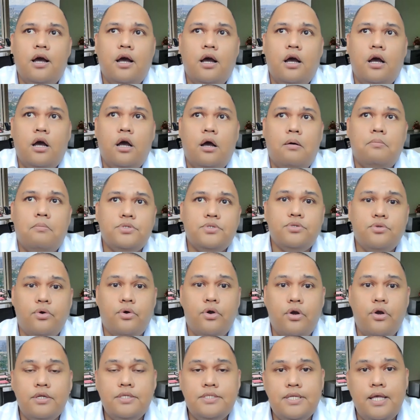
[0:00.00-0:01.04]
um,
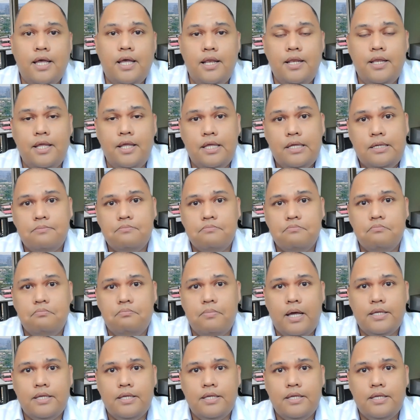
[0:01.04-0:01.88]
store selling